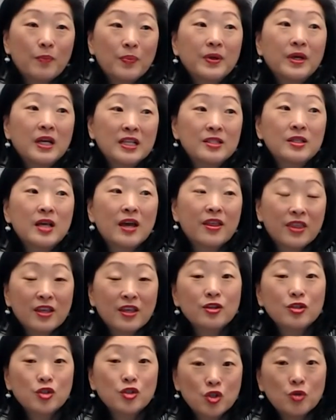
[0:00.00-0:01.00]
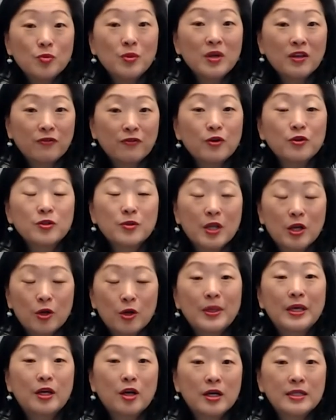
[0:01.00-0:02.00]
because I think there's too many folks that
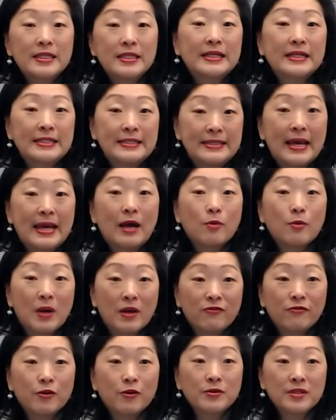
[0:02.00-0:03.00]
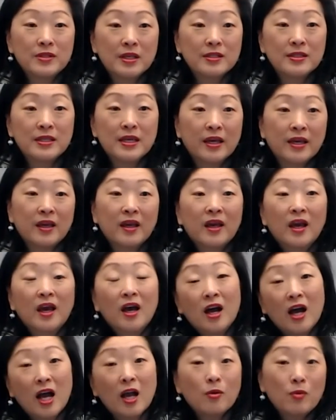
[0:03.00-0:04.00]
are being contacted now by folks that say,
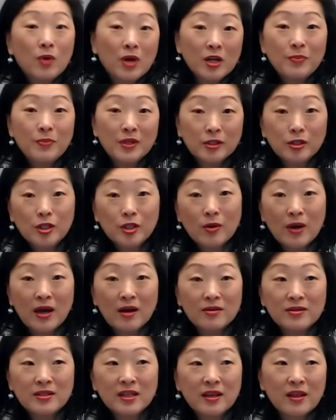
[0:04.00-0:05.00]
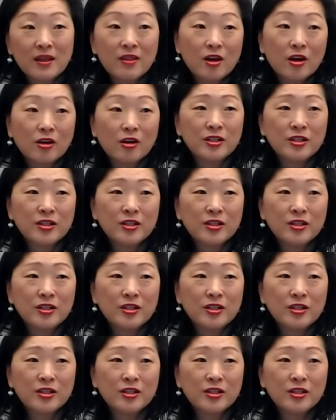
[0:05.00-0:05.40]
I want to build co-housing and the